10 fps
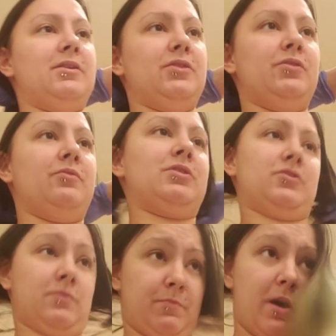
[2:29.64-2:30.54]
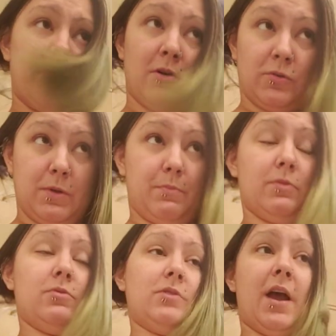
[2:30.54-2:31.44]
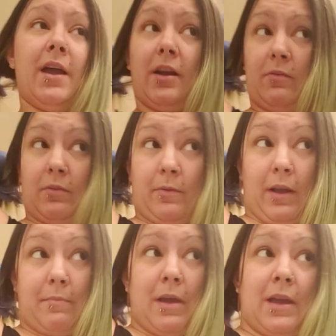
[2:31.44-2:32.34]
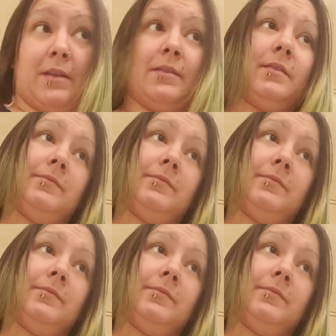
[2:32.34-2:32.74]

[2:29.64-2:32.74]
do, which is what probably most people who dye hair would recommend,